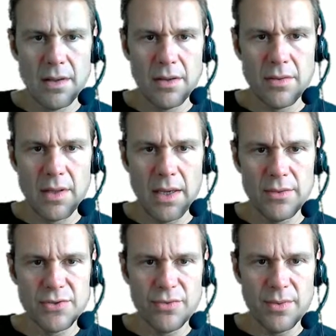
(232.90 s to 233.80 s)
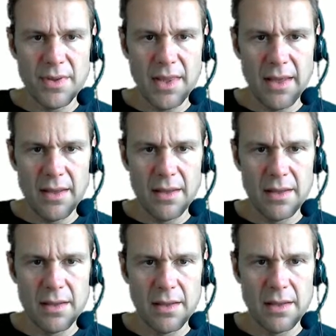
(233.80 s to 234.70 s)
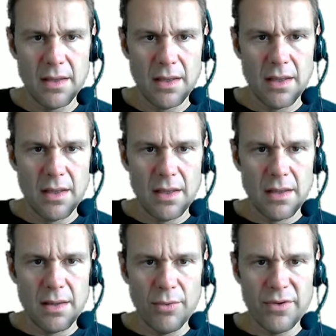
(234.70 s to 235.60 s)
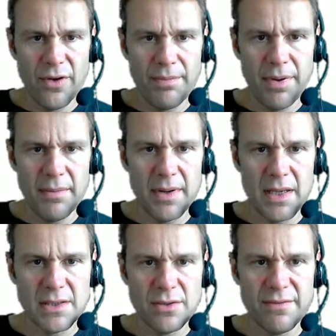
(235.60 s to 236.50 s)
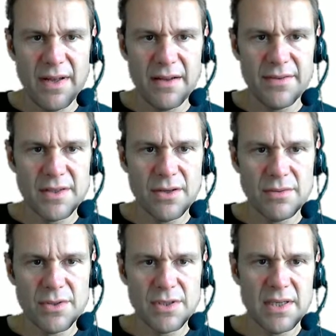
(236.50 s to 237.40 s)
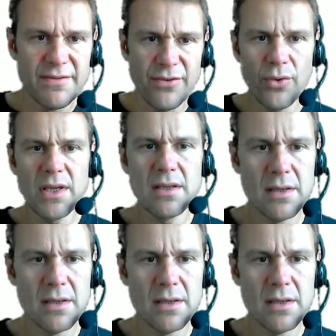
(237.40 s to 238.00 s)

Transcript: Okay, what's wrong with that? The modifier public is not valid for this item, so I'll just say void.